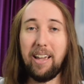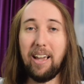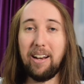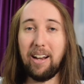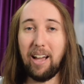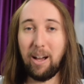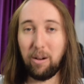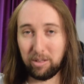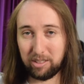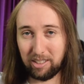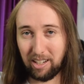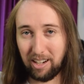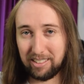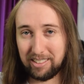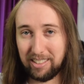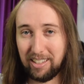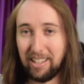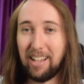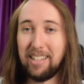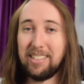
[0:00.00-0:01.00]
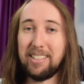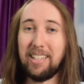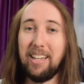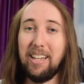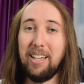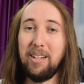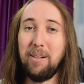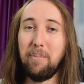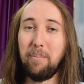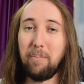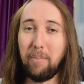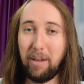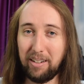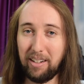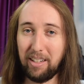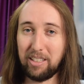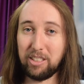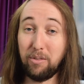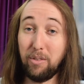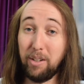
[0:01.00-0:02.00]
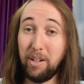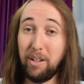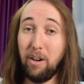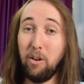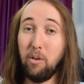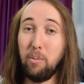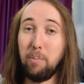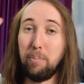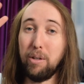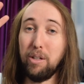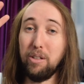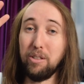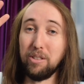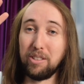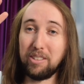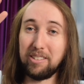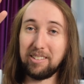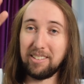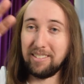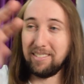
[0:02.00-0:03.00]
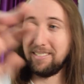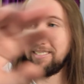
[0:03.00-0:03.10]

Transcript: And I will talk to you guys in my next video. Peace.